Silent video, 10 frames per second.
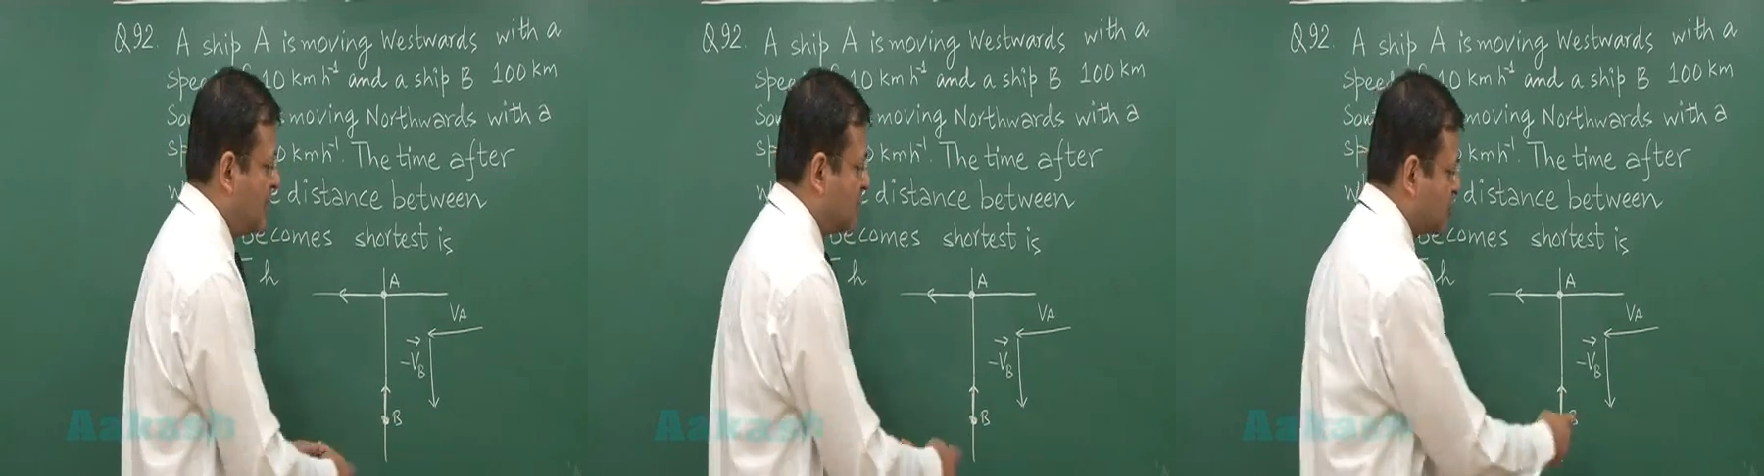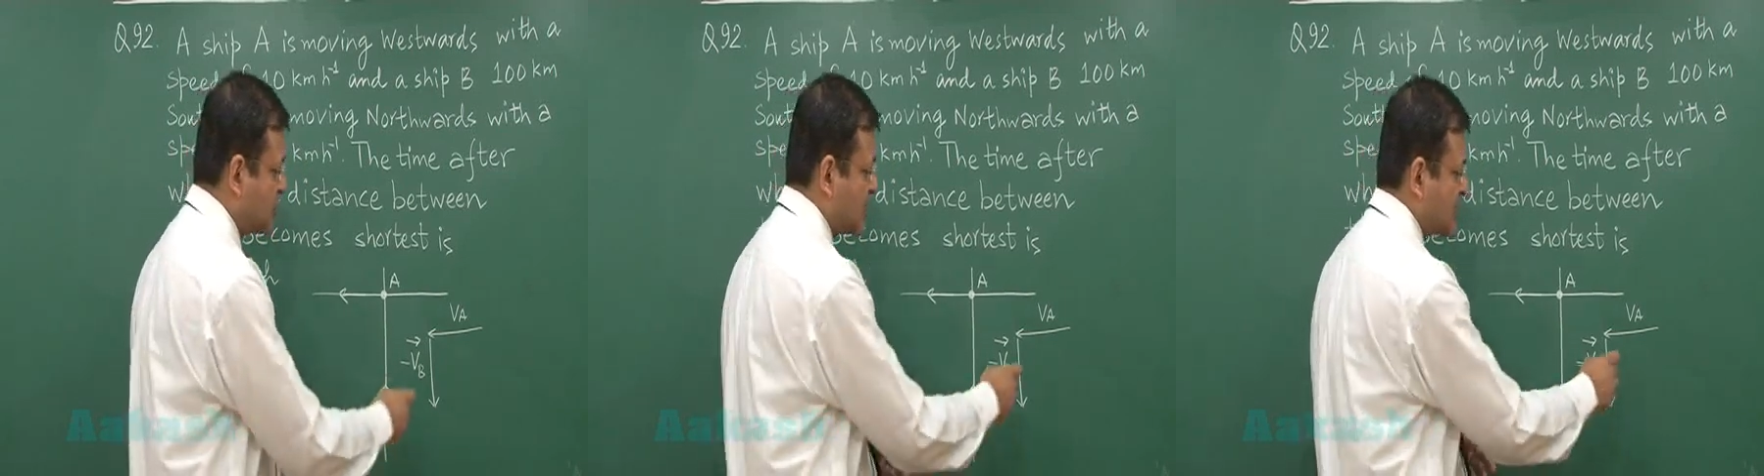So
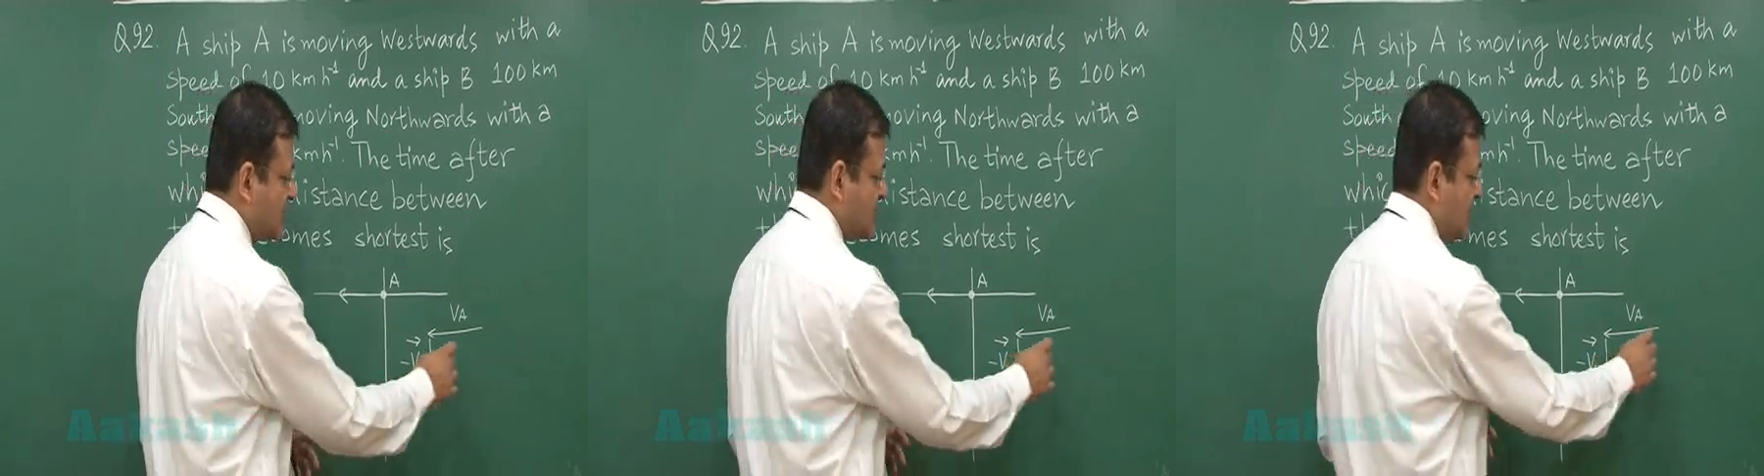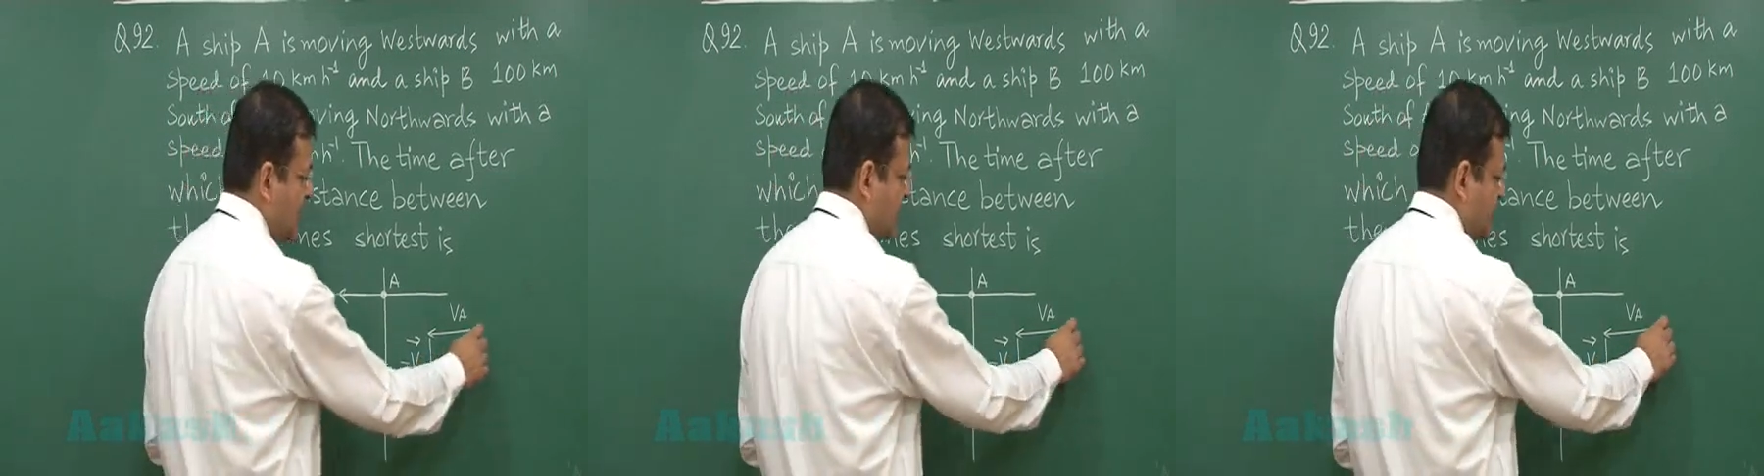this is
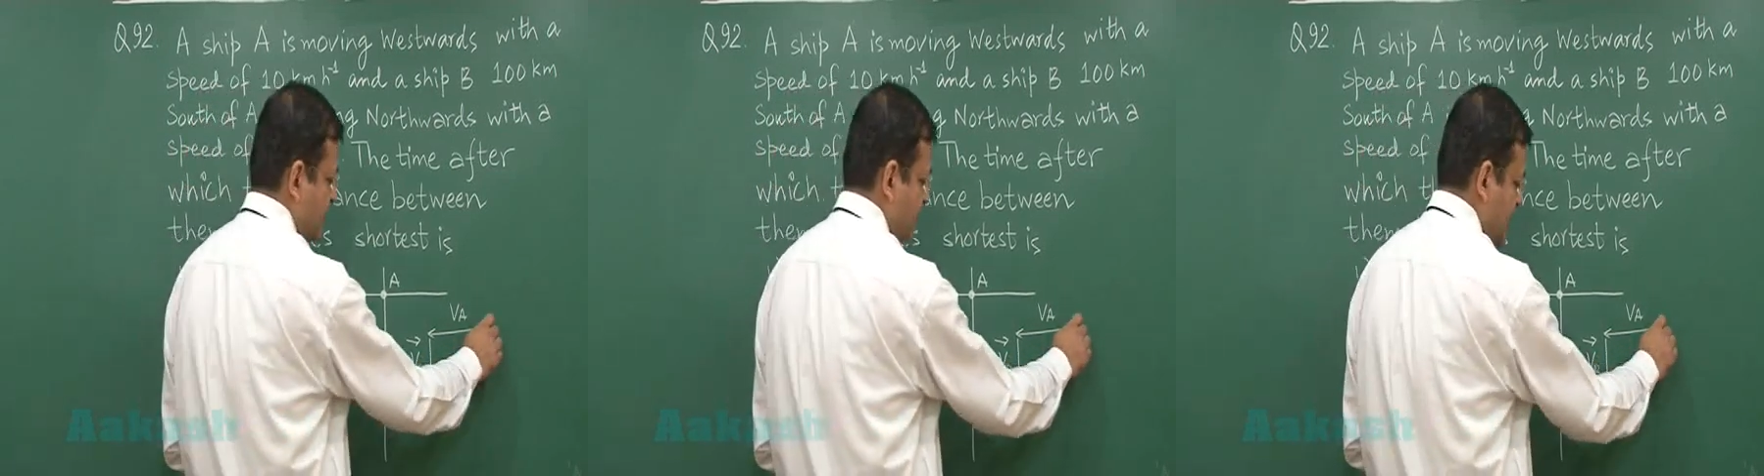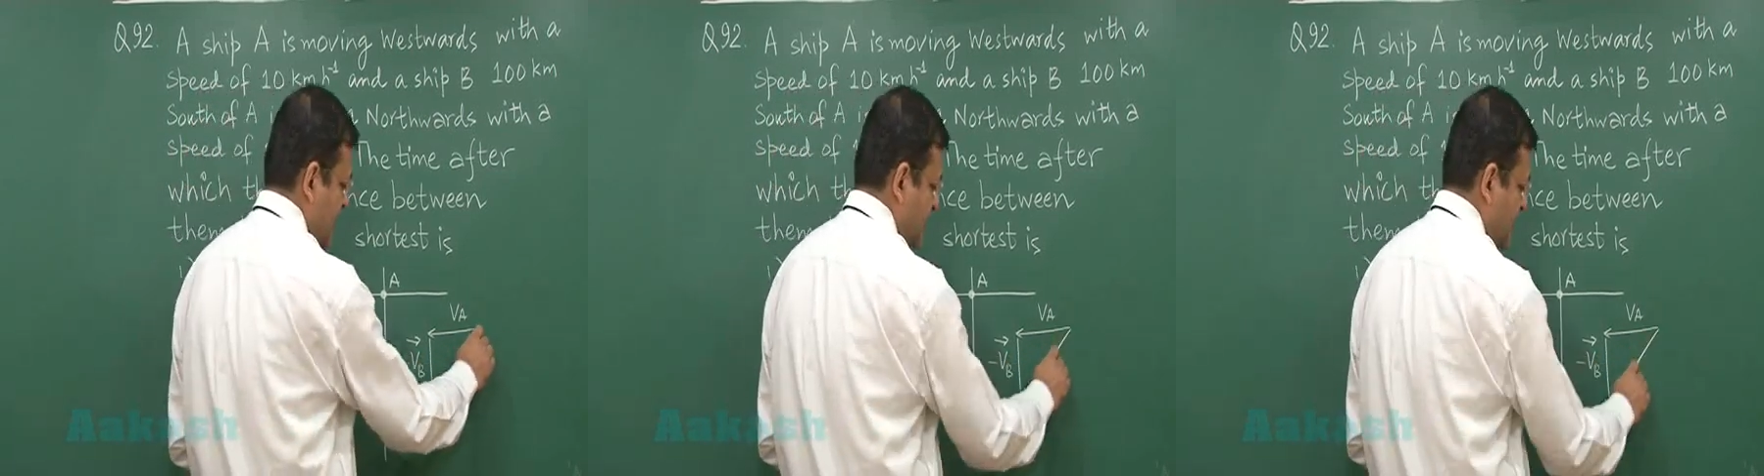the
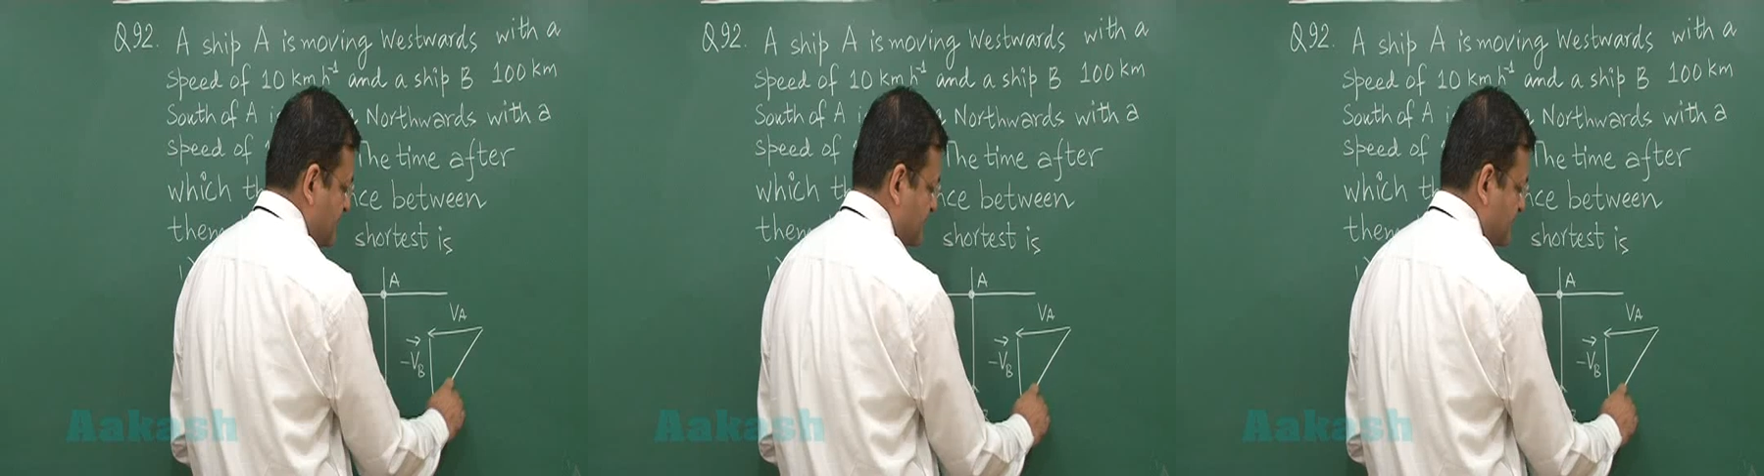VAB